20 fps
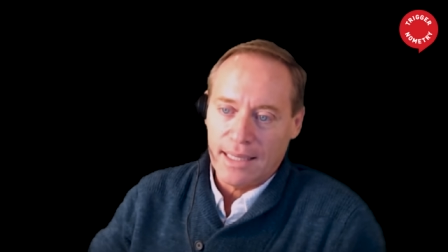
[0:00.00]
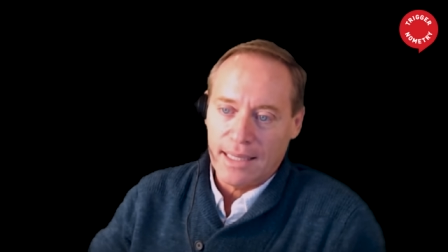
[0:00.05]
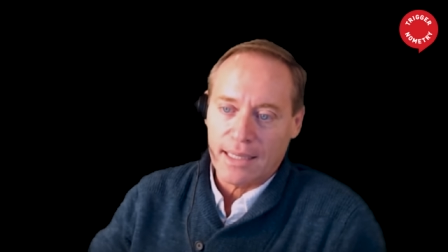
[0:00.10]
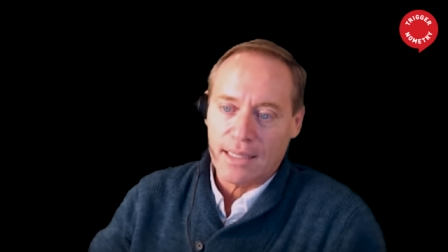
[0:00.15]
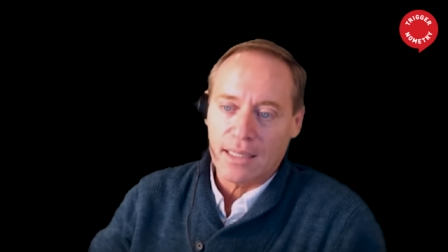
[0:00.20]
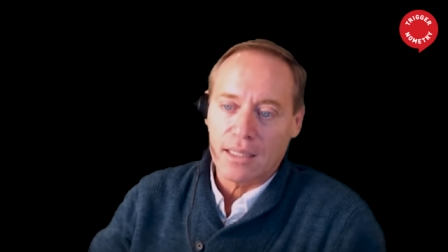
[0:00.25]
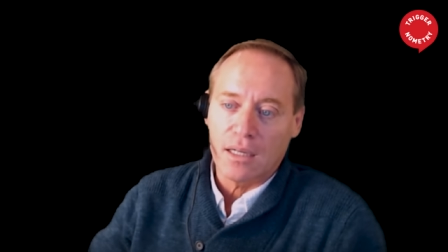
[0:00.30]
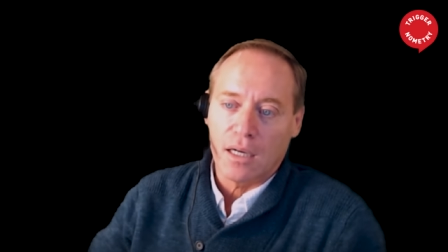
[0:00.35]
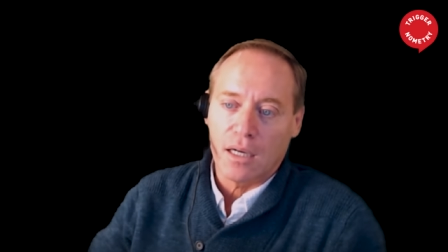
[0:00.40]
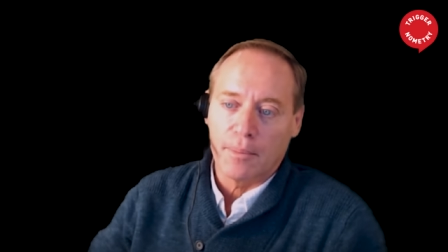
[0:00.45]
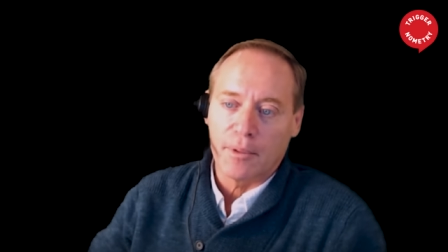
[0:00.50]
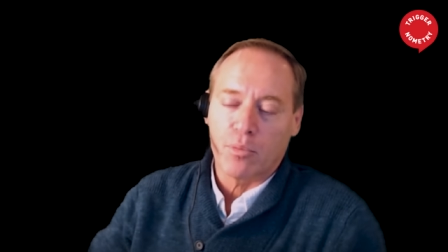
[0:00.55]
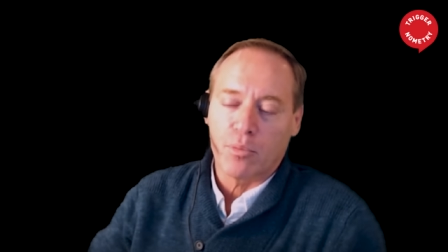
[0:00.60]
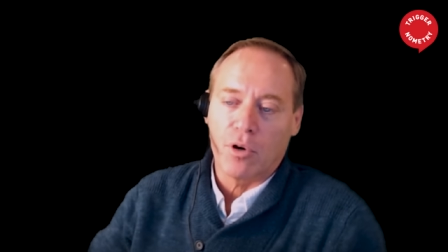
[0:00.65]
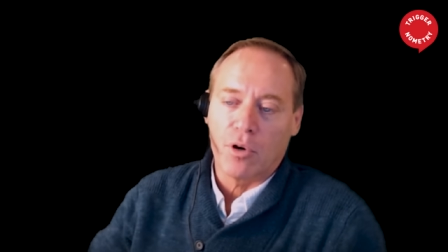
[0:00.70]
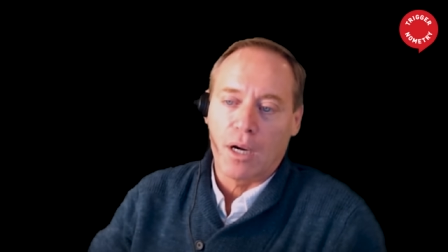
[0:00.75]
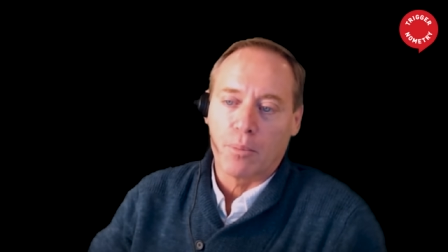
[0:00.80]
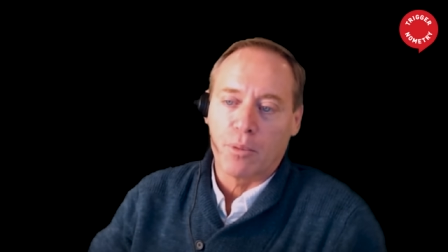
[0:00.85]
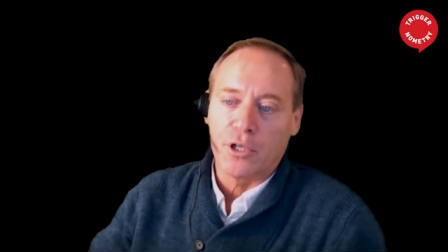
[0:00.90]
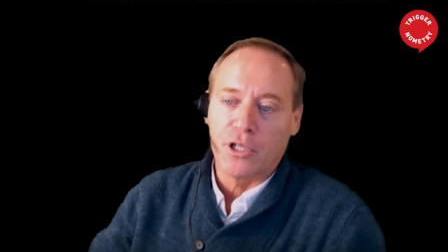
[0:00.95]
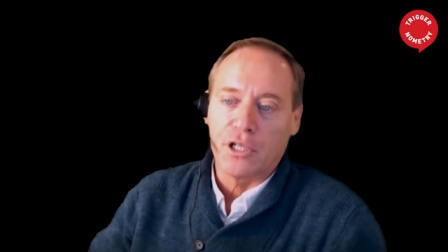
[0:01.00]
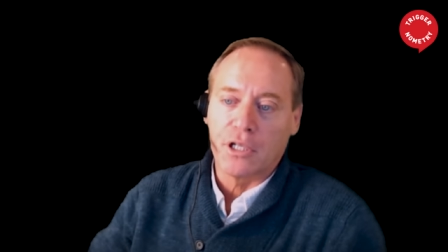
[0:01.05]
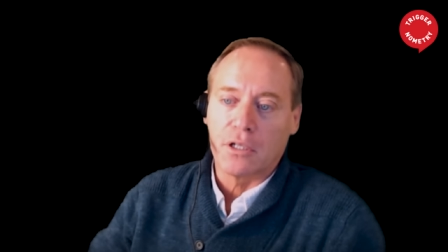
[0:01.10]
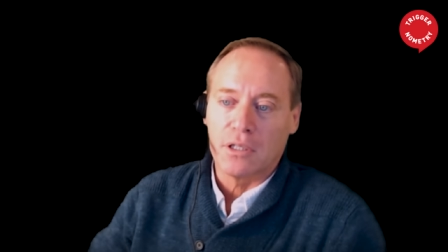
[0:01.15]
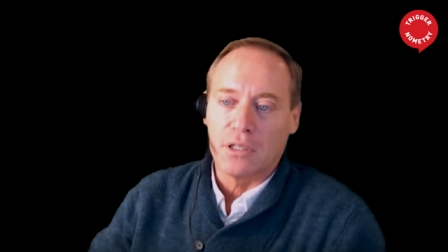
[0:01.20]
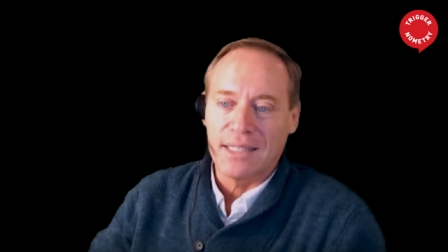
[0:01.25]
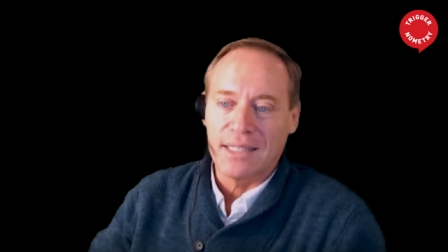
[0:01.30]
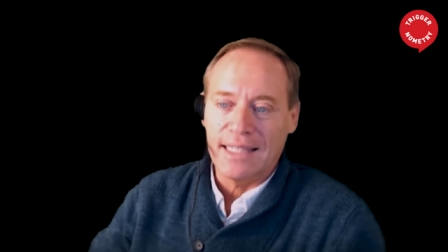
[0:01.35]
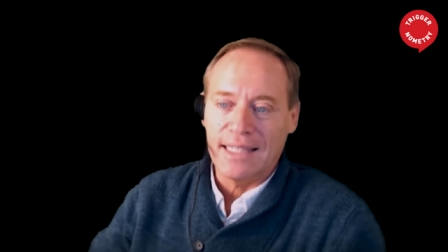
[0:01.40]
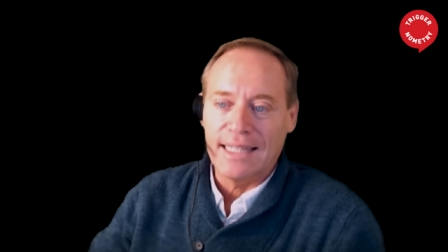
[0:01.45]
economic property
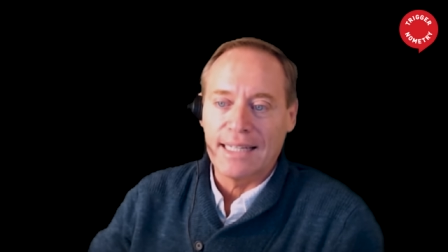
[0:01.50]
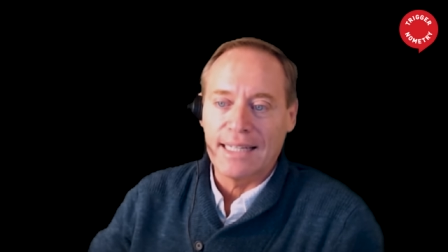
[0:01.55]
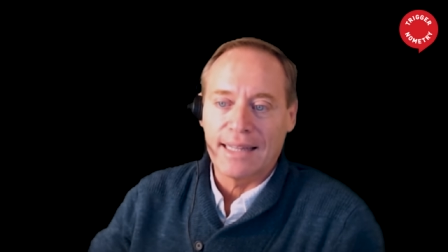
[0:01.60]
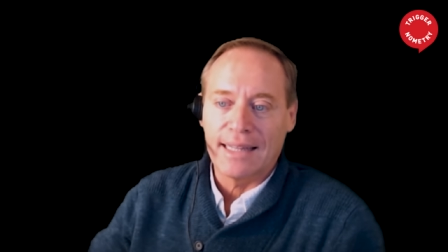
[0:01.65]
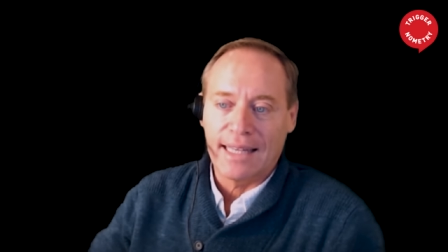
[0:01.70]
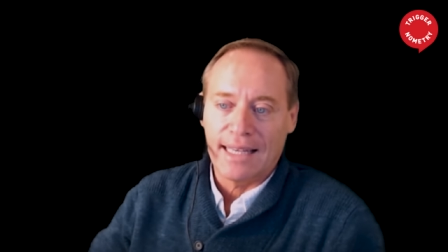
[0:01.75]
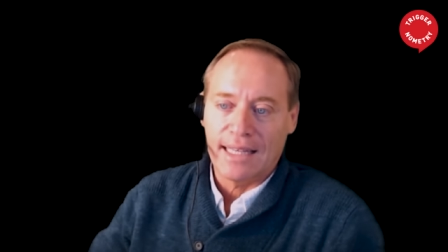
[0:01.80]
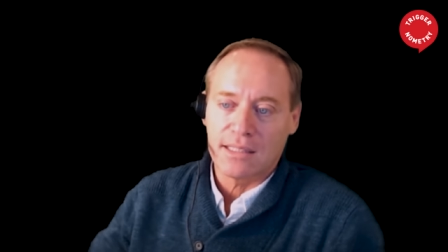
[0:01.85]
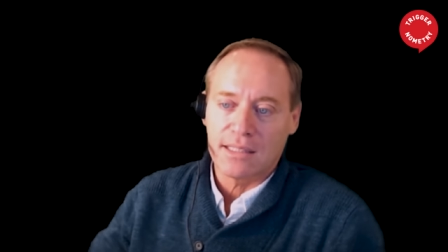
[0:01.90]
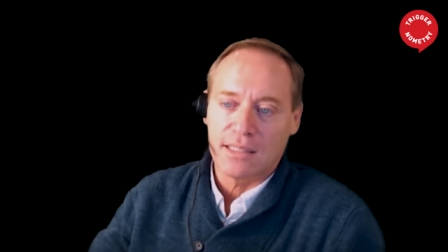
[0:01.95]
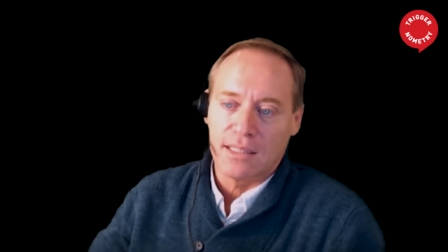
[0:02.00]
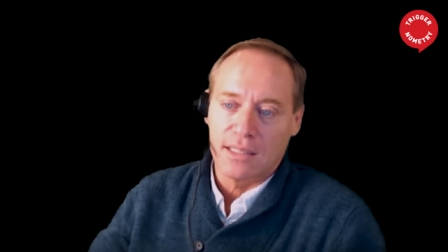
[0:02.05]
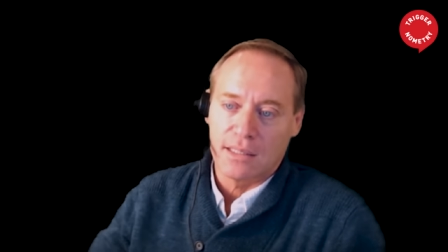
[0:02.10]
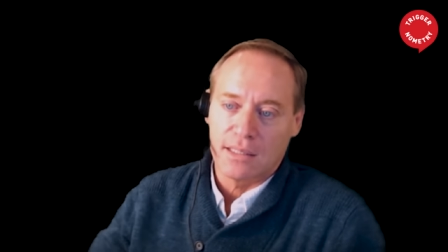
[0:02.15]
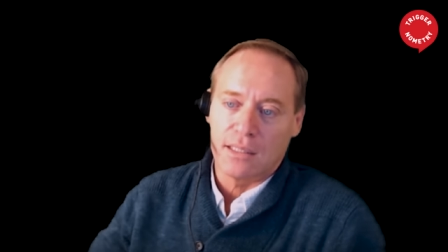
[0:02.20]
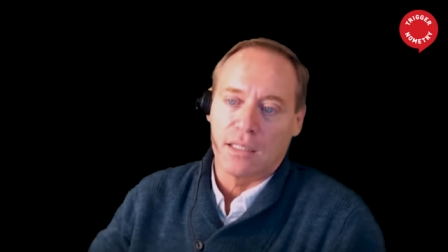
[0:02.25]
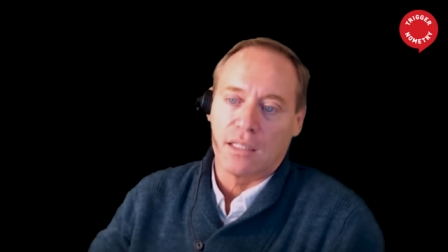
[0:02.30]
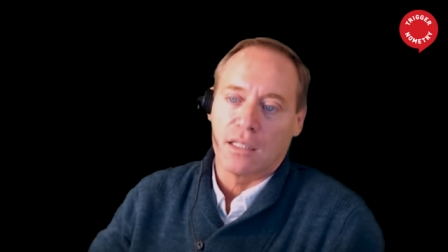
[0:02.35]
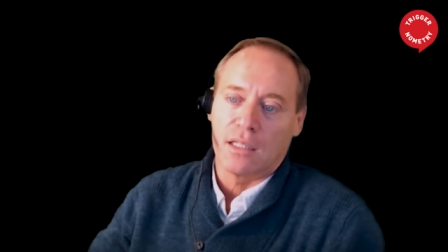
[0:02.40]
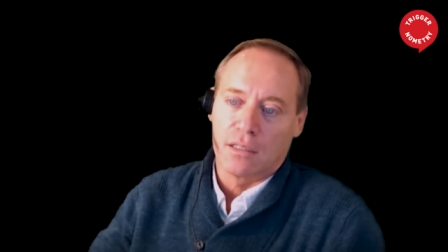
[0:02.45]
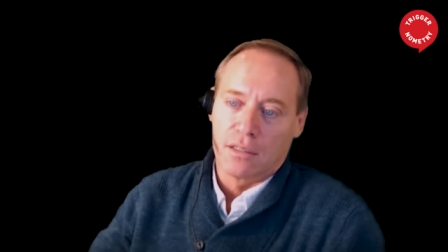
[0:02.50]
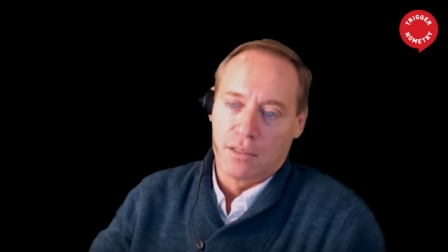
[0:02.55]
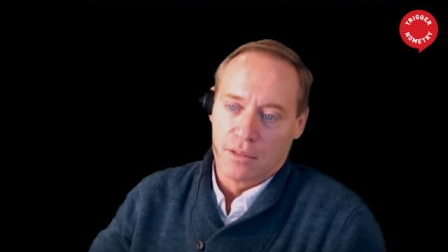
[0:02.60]
called inelasticity,